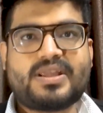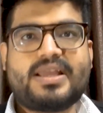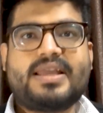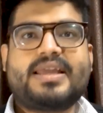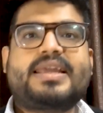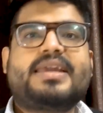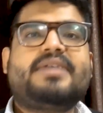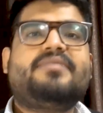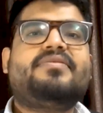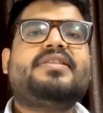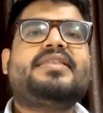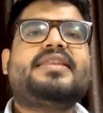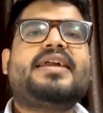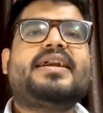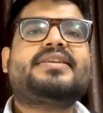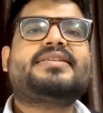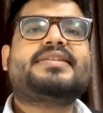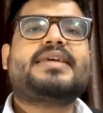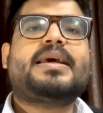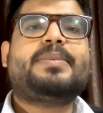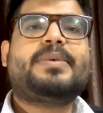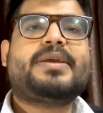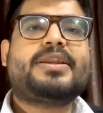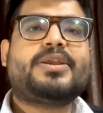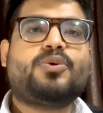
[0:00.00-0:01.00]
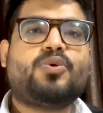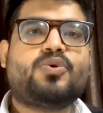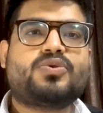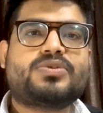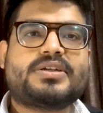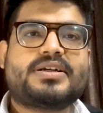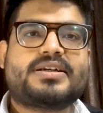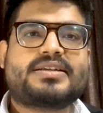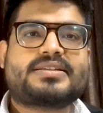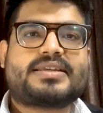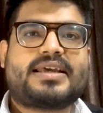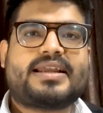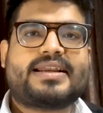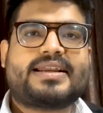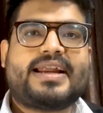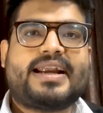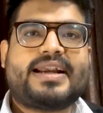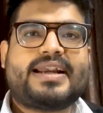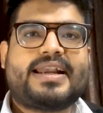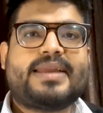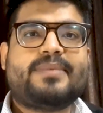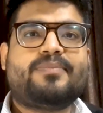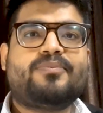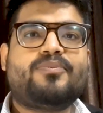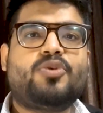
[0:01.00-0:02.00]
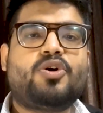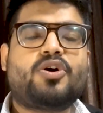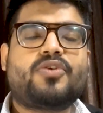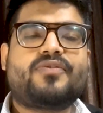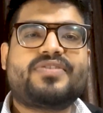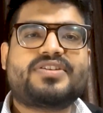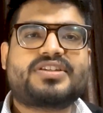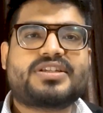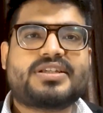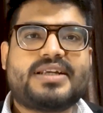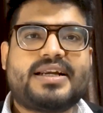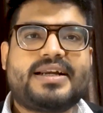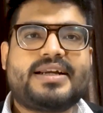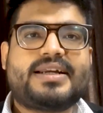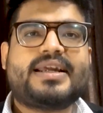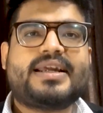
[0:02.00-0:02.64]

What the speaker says: Given that cyber users are getting more vigilant